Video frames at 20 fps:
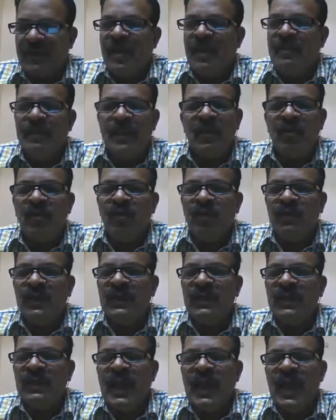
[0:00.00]
I mean, within
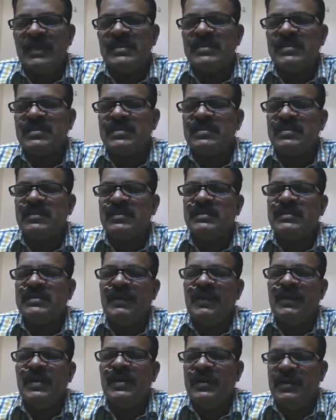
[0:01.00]
the last
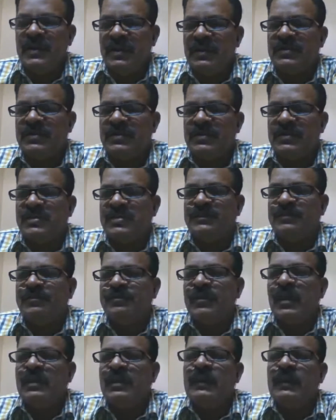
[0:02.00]
70 years,
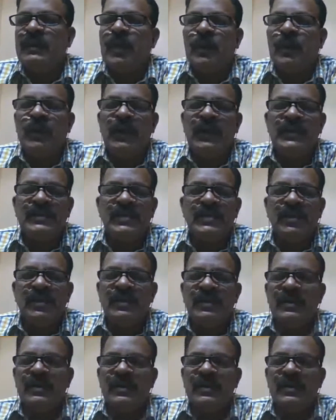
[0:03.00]
the population